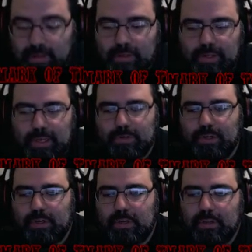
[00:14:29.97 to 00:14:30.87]
Have a
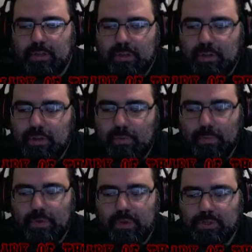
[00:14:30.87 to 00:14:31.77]
drink. What
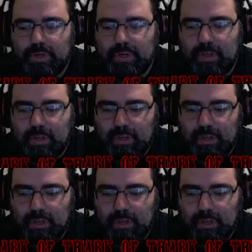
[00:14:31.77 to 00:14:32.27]
will you drink?